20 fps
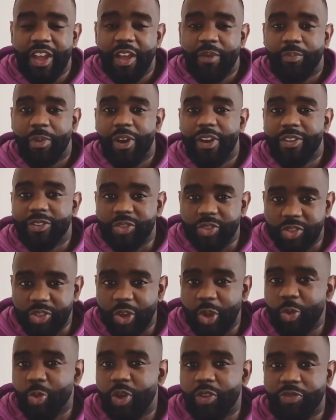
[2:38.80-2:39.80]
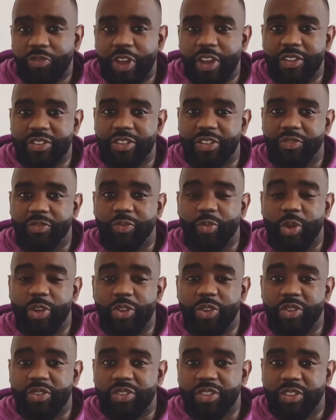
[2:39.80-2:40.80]
but it's so effective when you
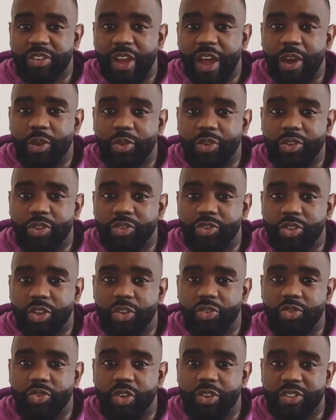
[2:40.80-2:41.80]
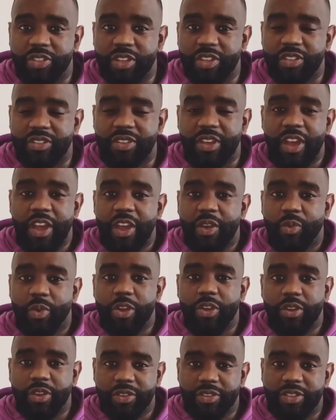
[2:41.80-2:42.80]
consider how good Joe Joyce is, when
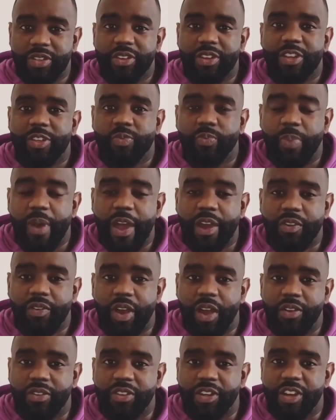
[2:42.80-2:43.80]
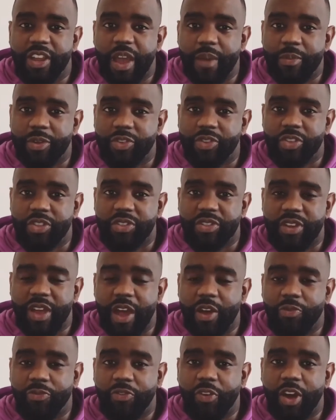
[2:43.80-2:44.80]
you consider his background in the amateurs and
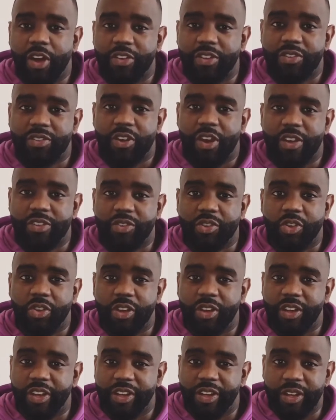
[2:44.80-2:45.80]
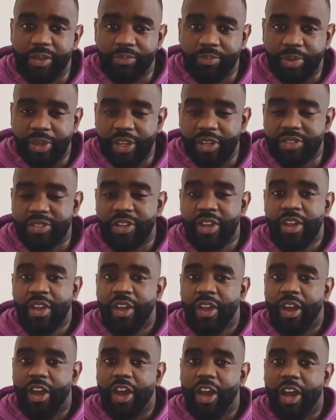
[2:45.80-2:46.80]
how far this guy's gone in the Olympics,
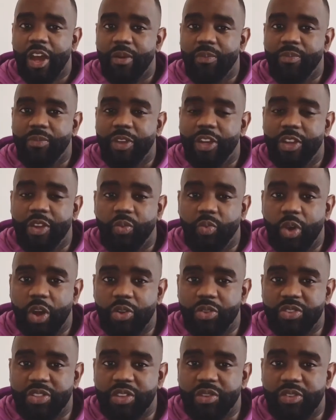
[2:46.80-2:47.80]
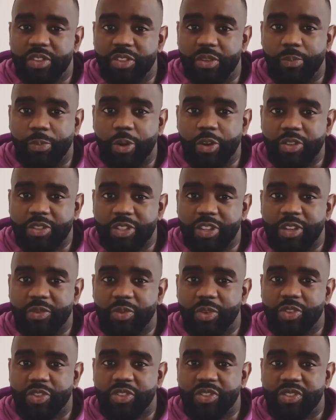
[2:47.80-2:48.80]
in the World Series of Boxing,
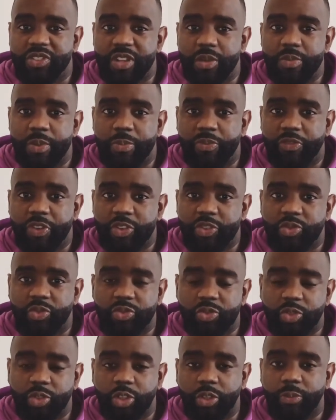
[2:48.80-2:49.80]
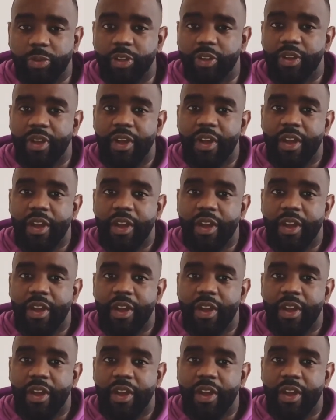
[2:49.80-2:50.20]
which is a semi-professional tournament.